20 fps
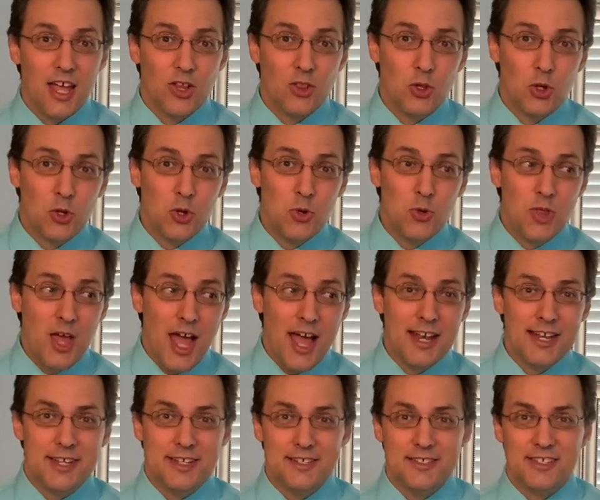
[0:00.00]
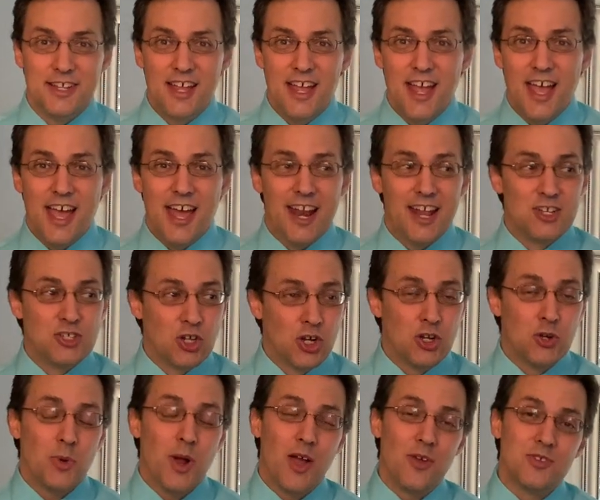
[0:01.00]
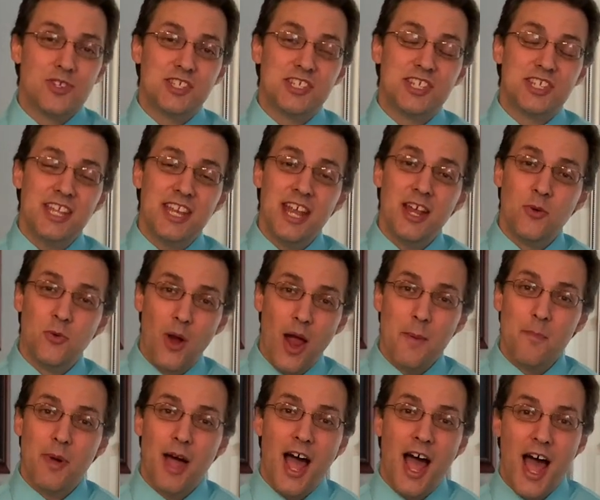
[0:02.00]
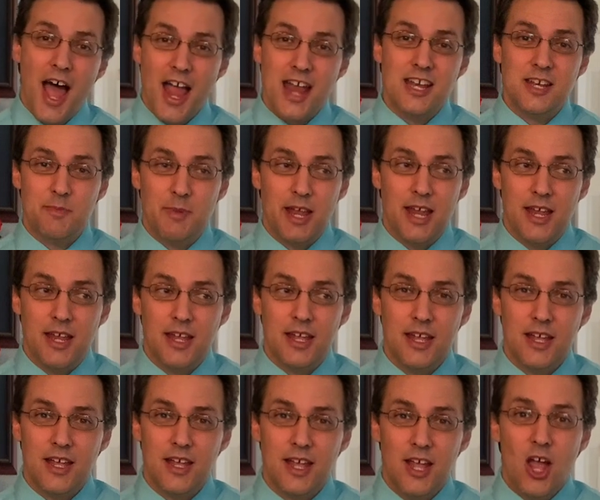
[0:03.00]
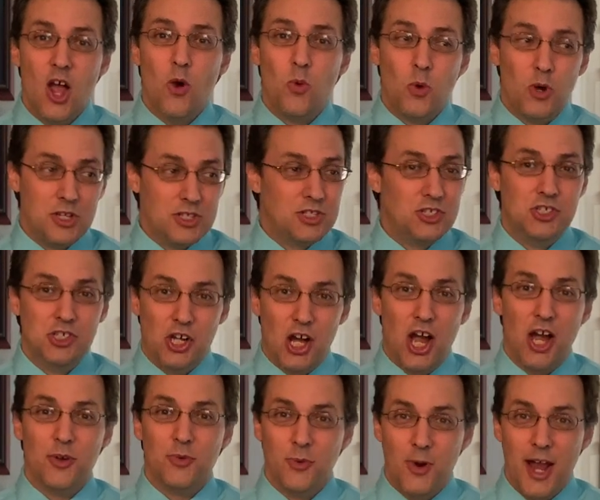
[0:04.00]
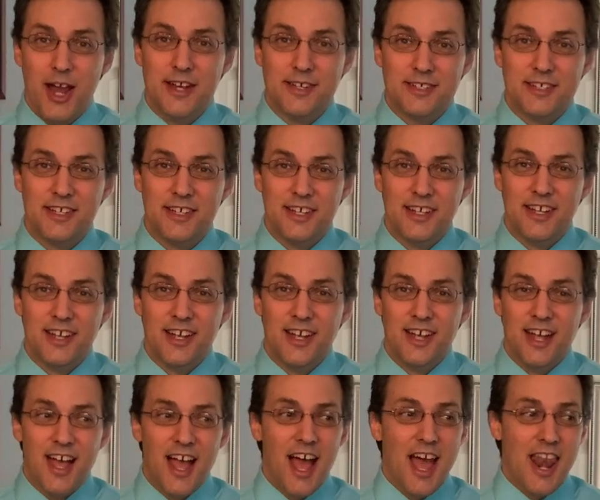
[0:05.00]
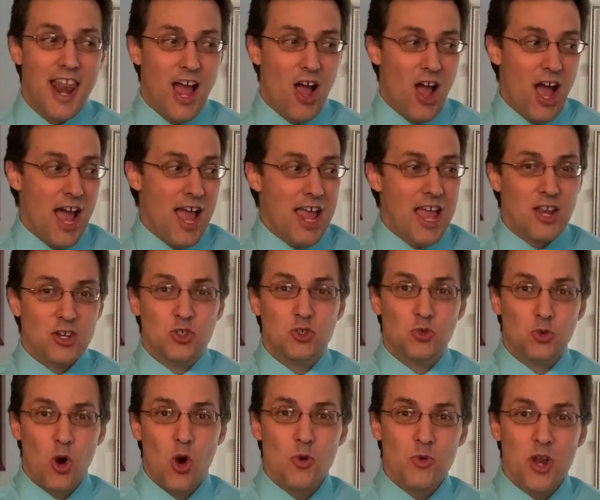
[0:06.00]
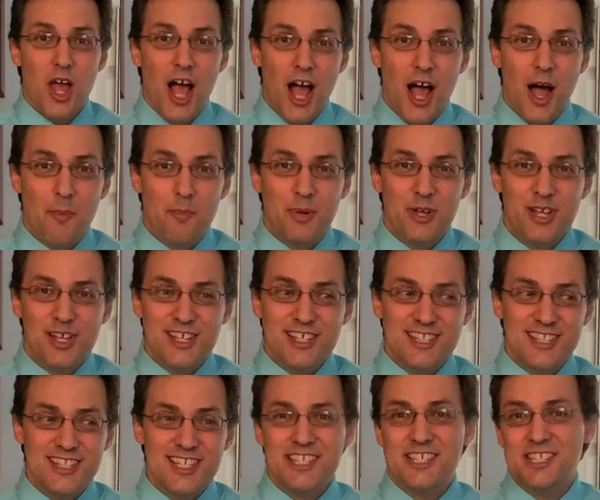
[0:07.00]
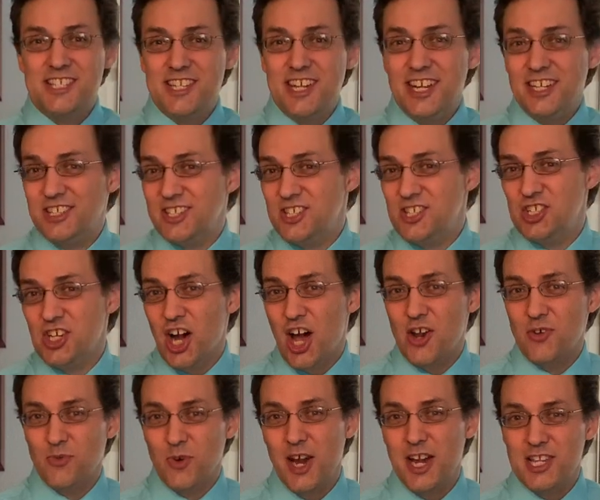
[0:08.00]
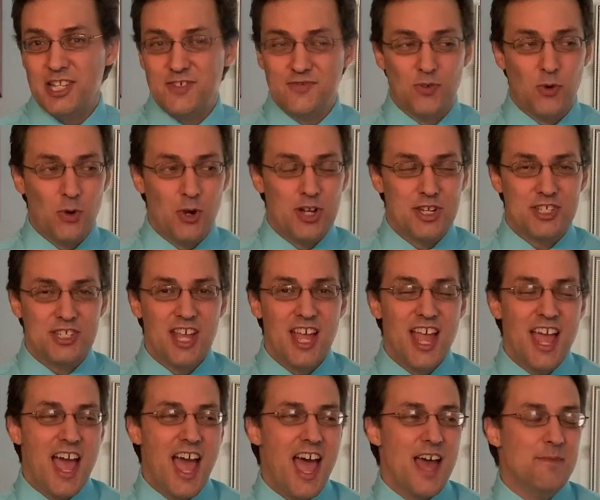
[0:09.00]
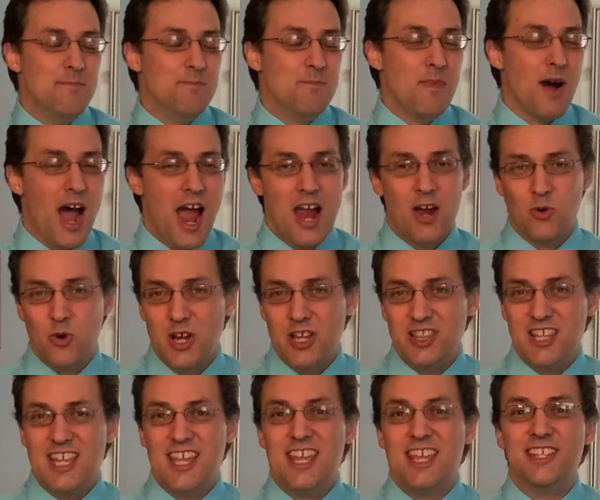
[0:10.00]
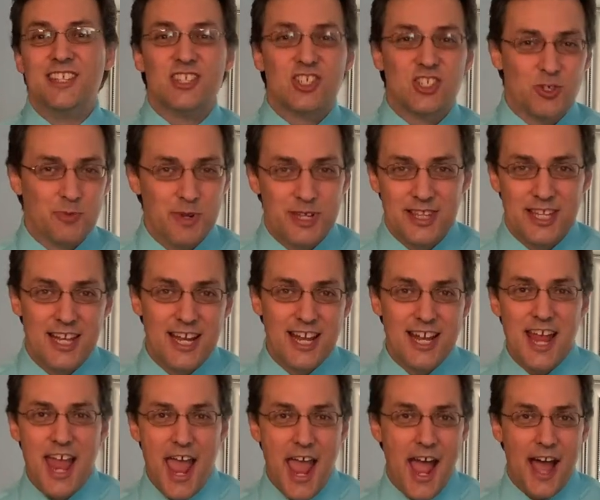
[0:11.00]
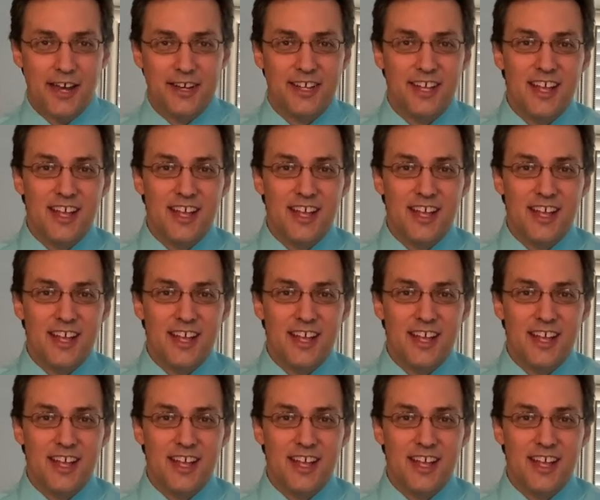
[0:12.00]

look who that is. And I turned around, sitting right behind me was John Raitt. Now I had grown up listening to John Raitt's voice, admiring the instrument that he had.